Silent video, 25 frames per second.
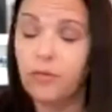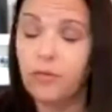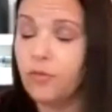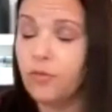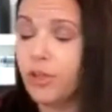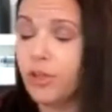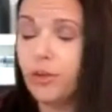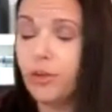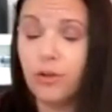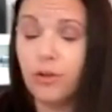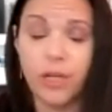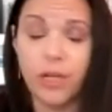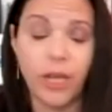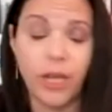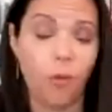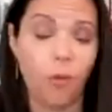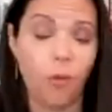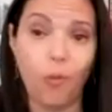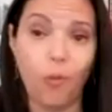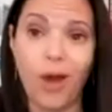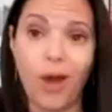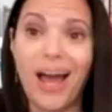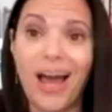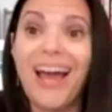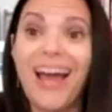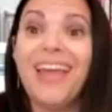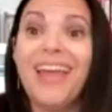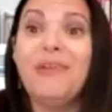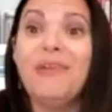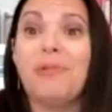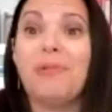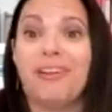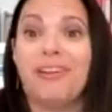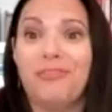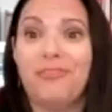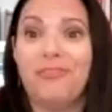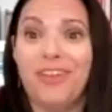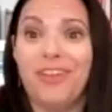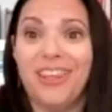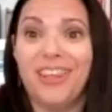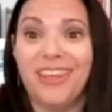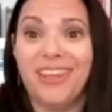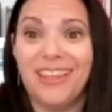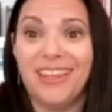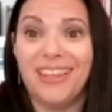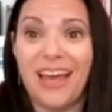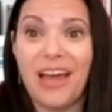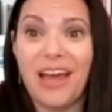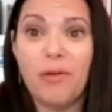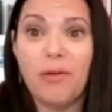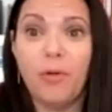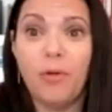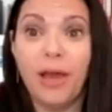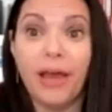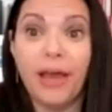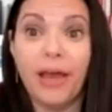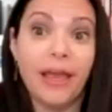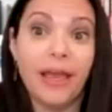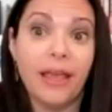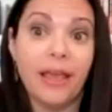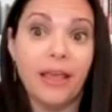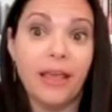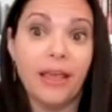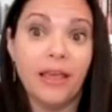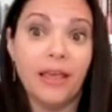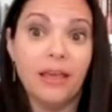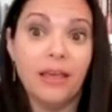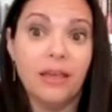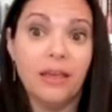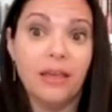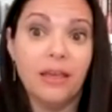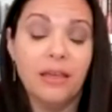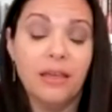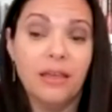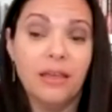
figuring out why we're feeling that way.